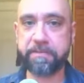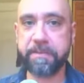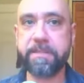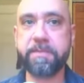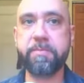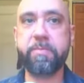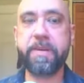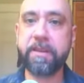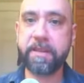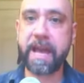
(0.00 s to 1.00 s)
He's
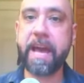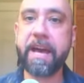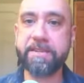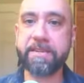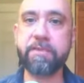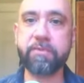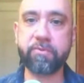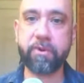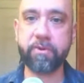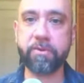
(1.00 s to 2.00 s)
being cast in the
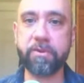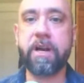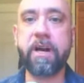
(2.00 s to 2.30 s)
role